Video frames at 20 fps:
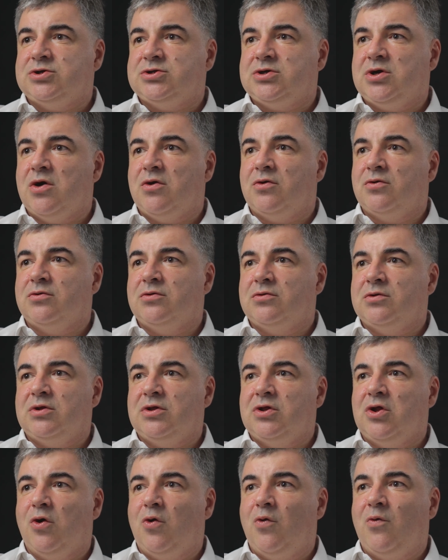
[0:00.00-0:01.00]
go
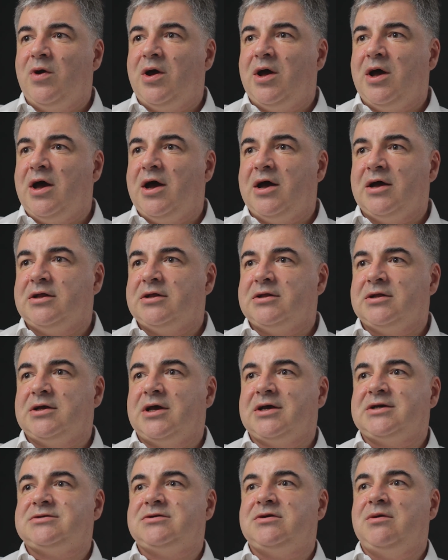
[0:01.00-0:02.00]
nowhere and
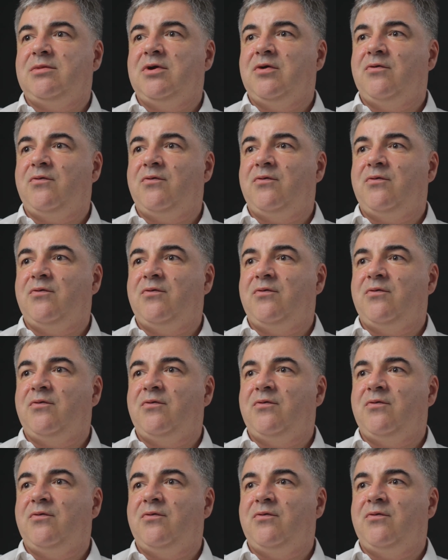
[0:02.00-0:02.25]
extremely